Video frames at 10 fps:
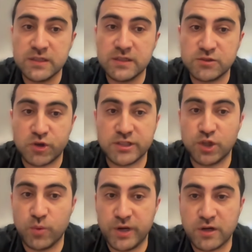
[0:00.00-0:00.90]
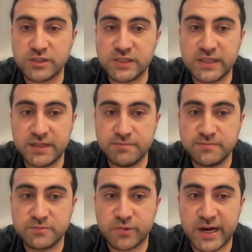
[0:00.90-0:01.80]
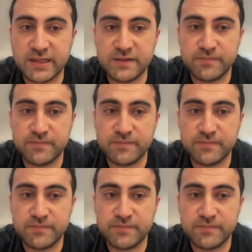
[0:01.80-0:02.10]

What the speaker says: So it's luminosity, right?